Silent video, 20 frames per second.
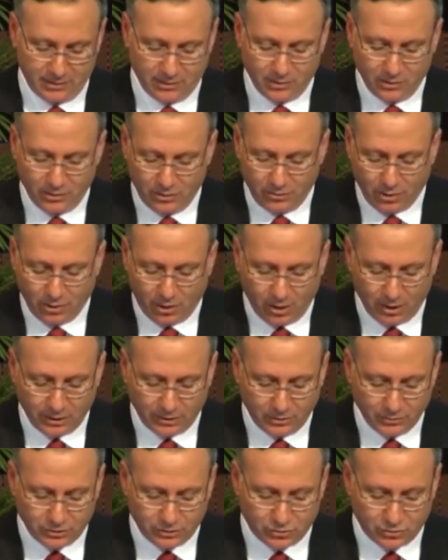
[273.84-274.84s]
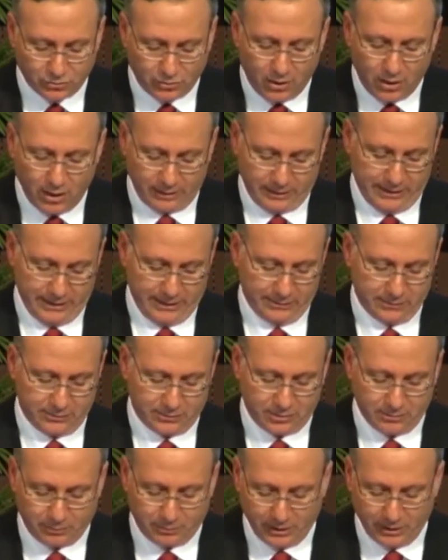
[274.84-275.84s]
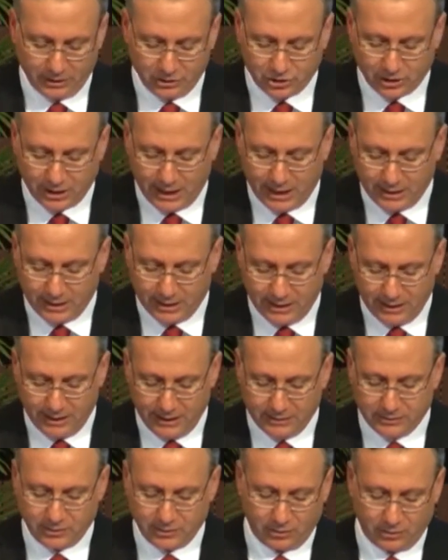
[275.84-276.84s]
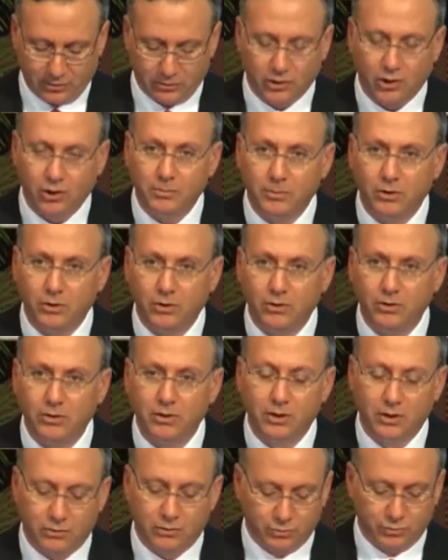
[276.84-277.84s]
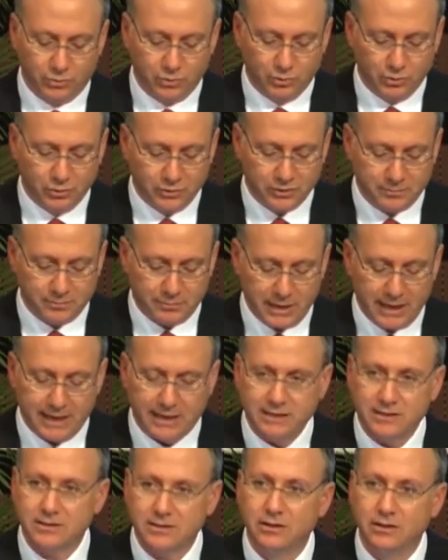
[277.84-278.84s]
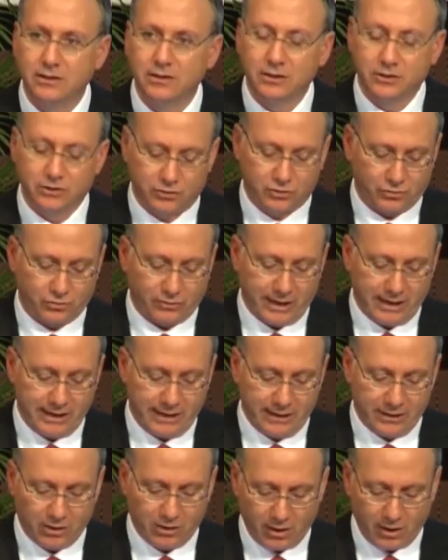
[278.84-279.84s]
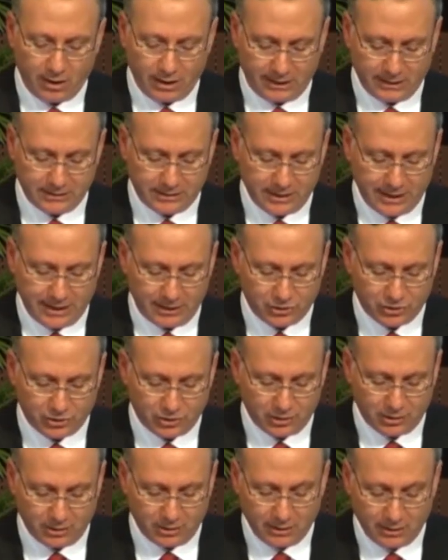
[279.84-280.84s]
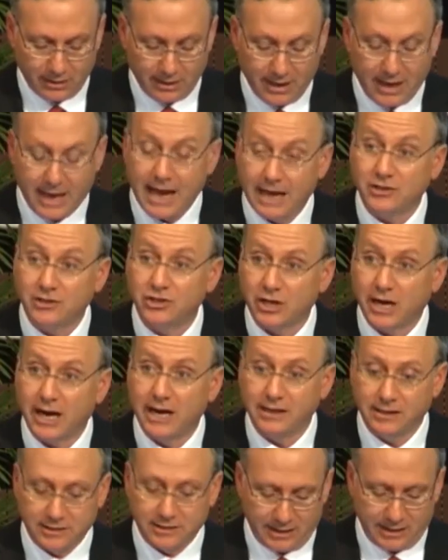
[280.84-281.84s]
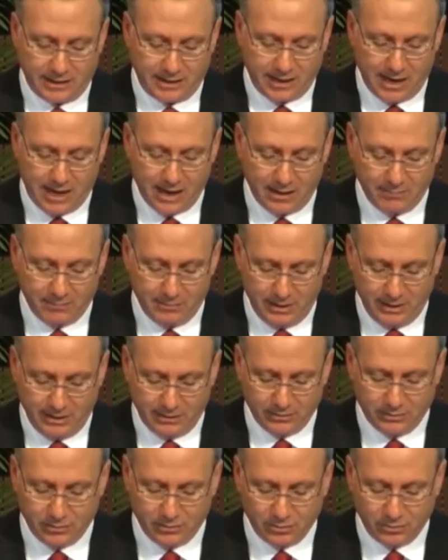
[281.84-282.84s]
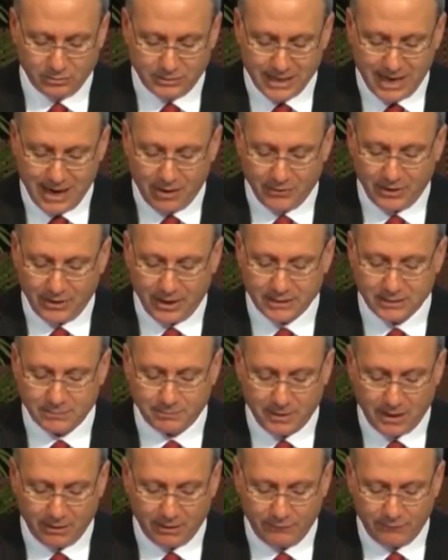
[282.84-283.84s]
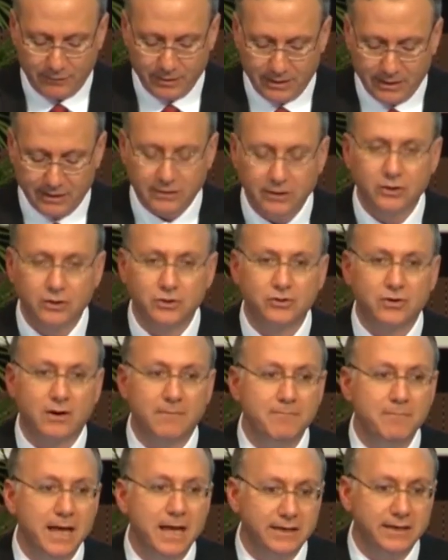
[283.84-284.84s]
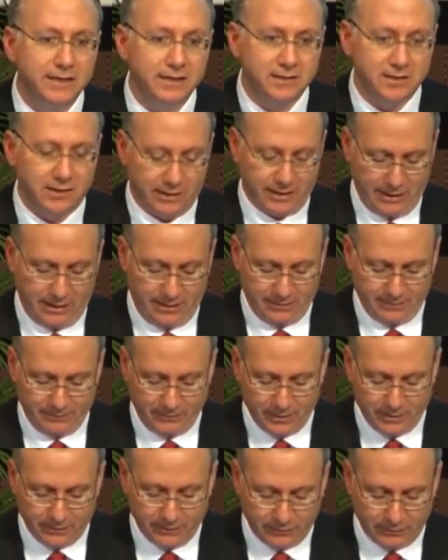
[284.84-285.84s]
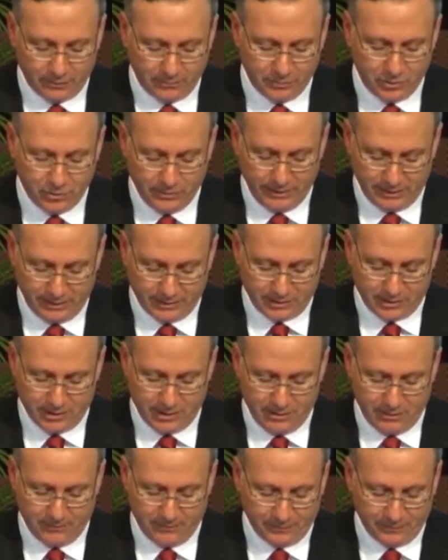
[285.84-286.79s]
who argued strongly to bring China into the global, rules-based trading architecture, and China's economy, no doubt, has benefited tremendously from doing so.